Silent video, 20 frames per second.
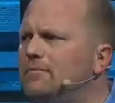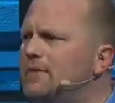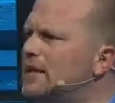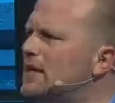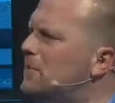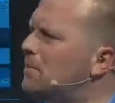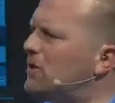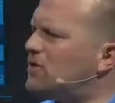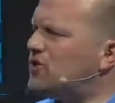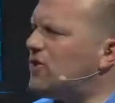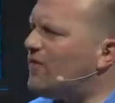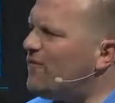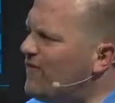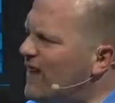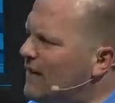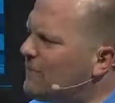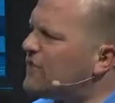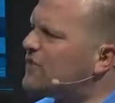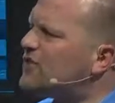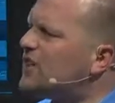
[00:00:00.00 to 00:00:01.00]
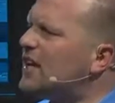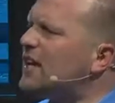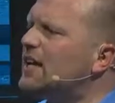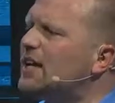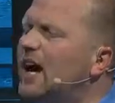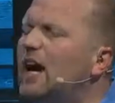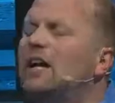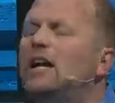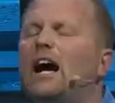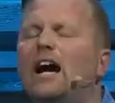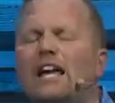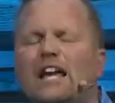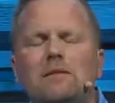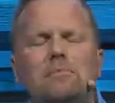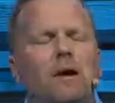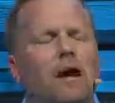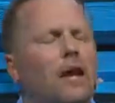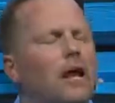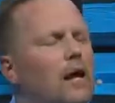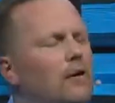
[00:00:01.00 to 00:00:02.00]
but you've never said, God, I give
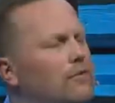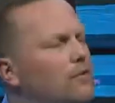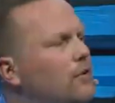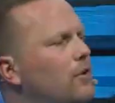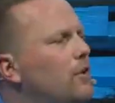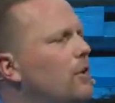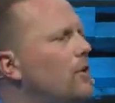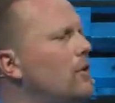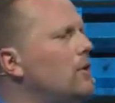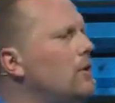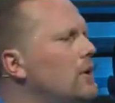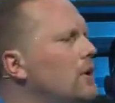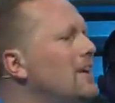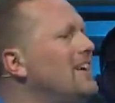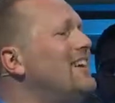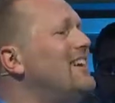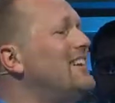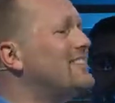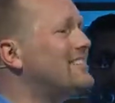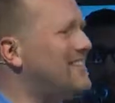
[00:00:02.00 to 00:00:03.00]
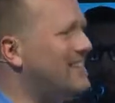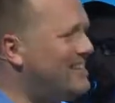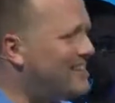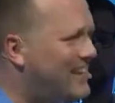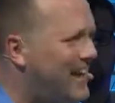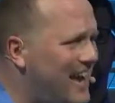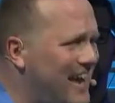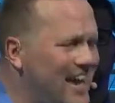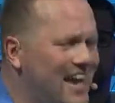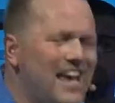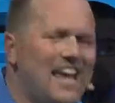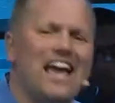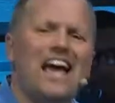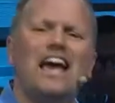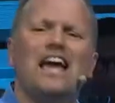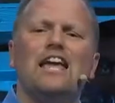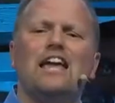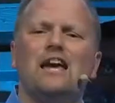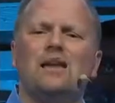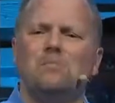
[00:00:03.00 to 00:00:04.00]
my life to you. Today
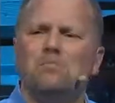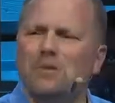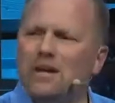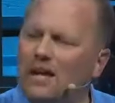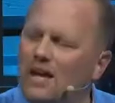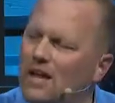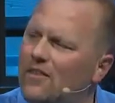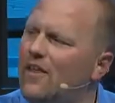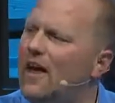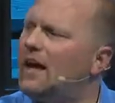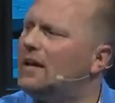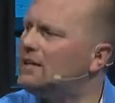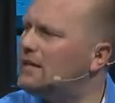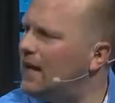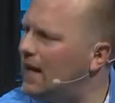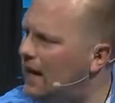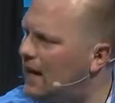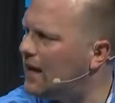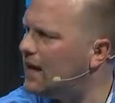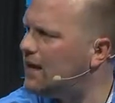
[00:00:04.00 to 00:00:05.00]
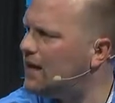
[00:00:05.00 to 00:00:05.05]
can be that day.